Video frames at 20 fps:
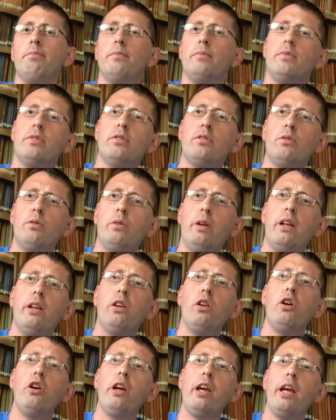So in
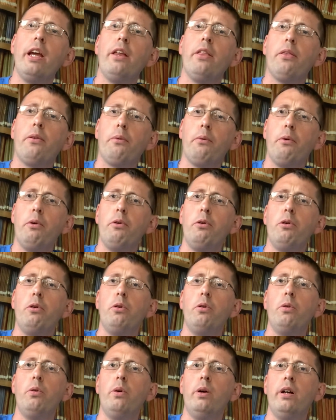looking
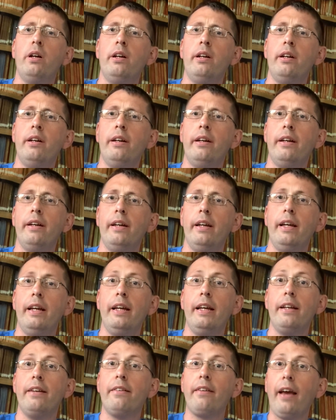through
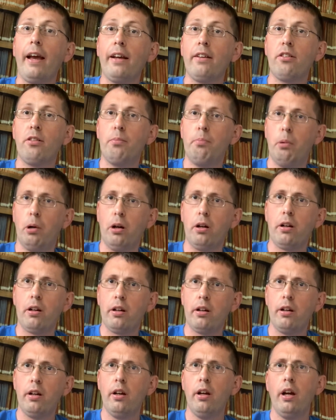a textbook,
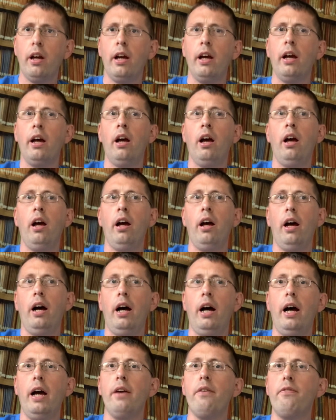
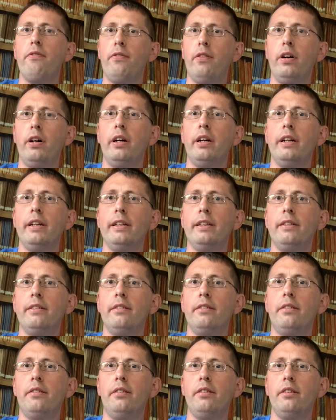I find
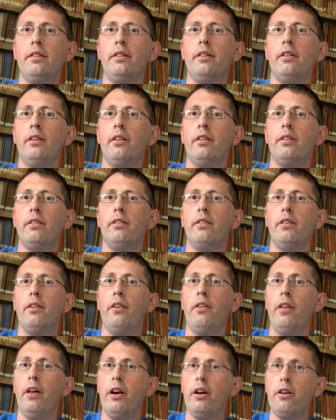
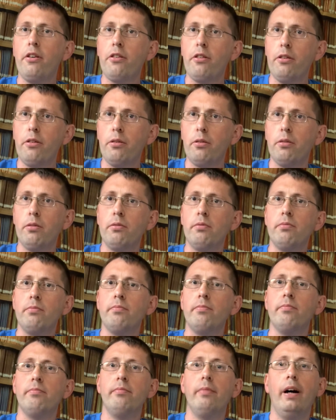there too,
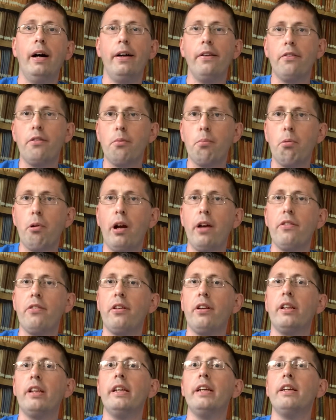
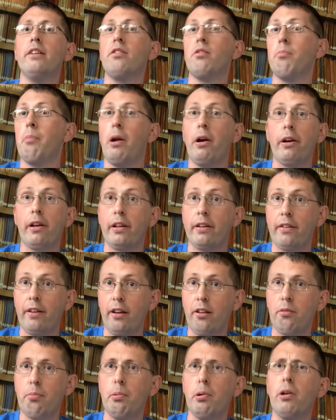unsurprisingly, it's an American
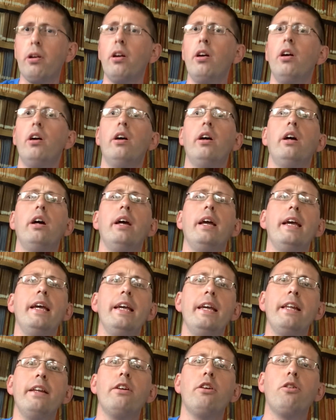textbook,
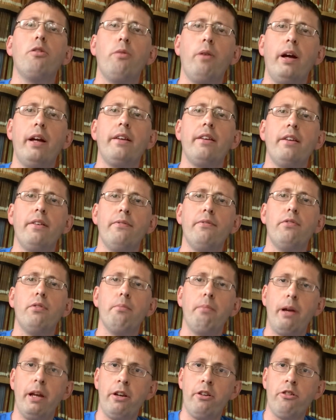incorrect
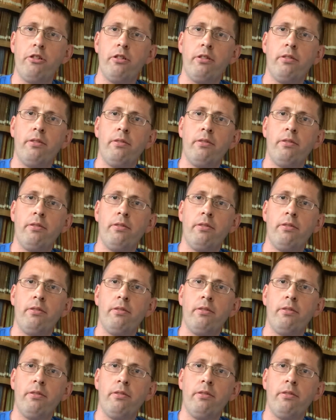information